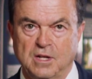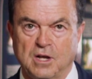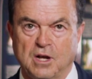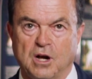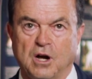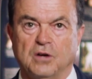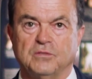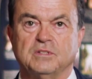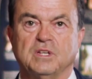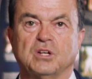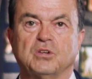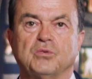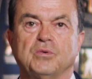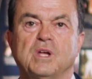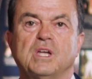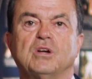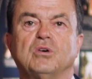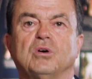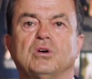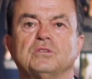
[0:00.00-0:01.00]
of the
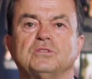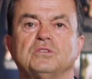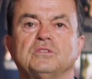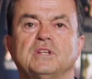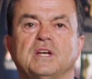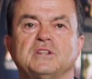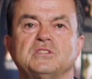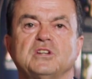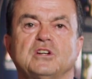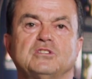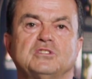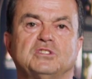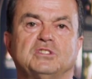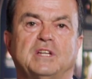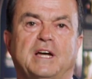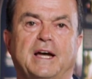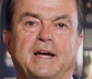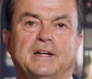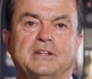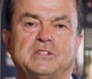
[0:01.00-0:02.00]
Greek Orthodox
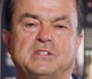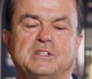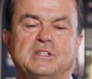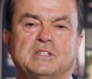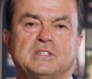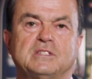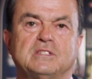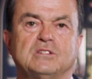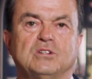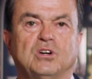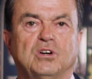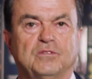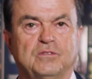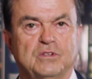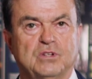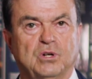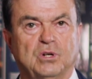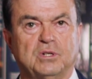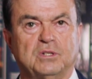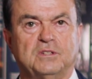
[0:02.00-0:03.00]
Archdiocese of
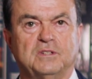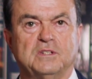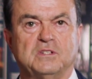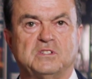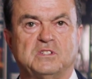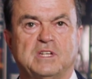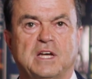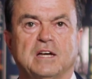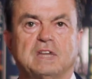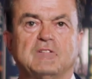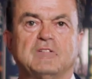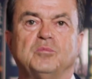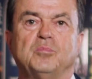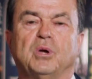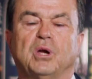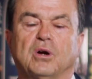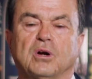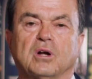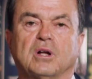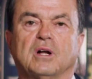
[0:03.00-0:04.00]
North and South
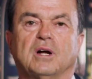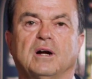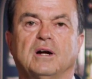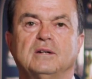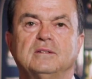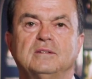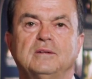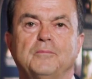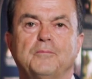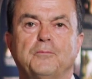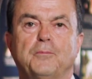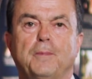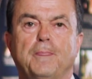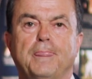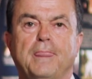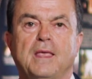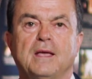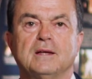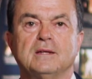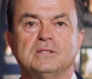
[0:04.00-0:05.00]
America,
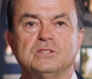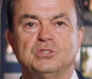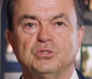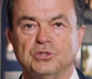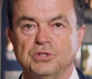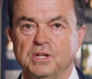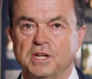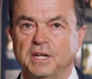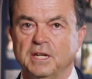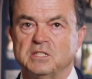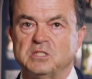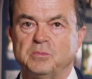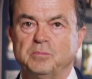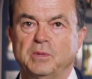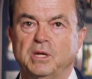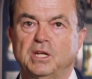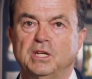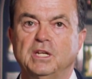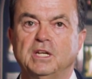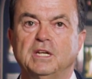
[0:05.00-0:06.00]
during its
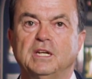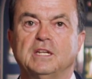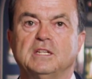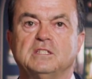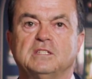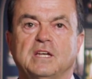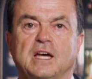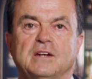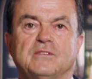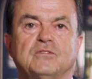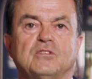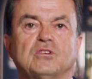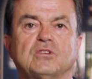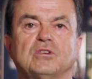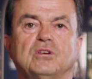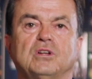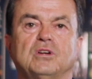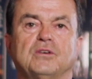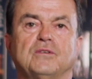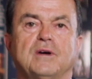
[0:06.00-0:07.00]
meeting in Denver,
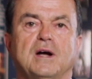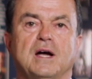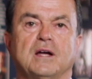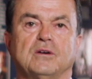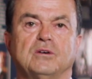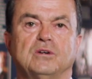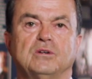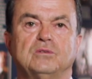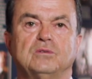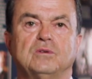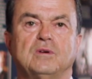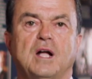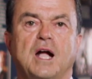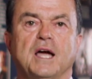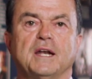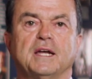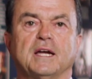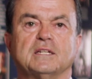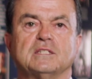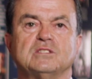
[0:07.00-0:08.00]
Colorado
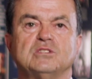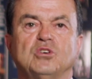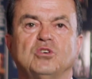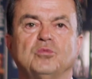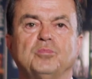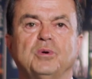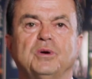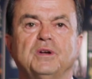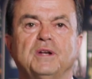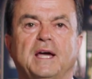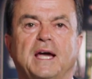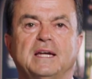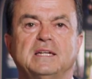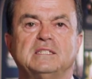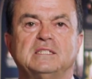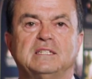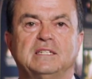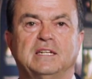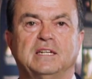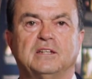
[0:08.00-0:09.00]
on October
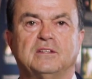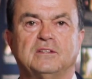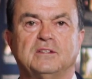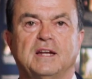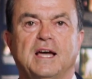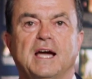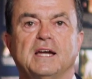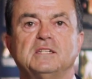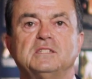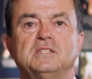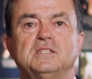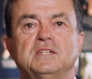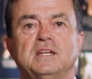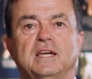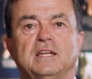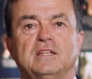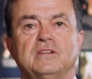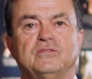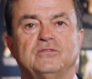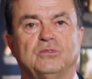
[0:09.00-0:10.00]
nineteenth, nineteen
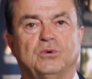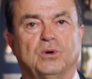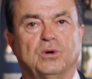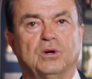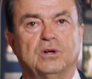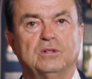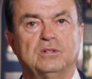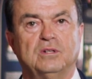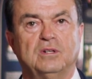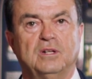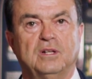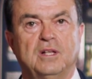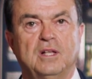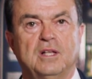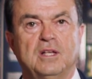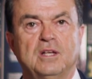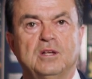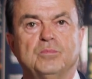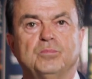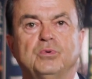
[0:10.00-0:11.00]
eighty-four,
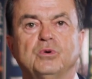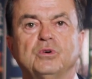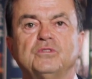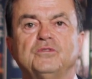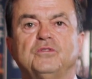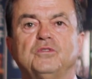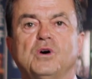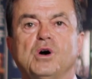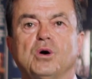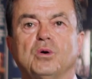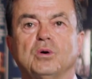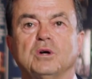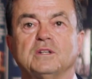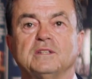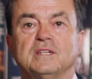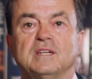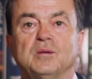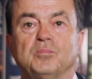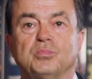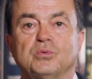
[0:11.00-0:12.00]
put forward
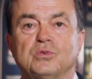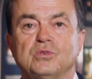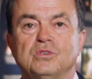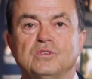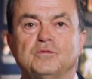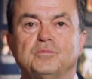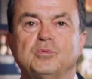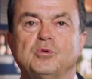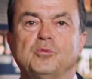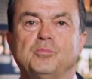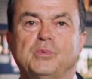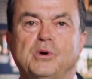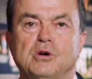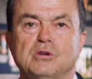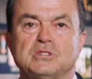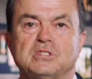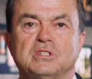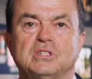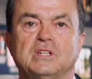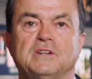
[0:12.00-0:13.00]
the approved
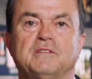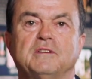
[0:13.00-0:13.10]
proposal of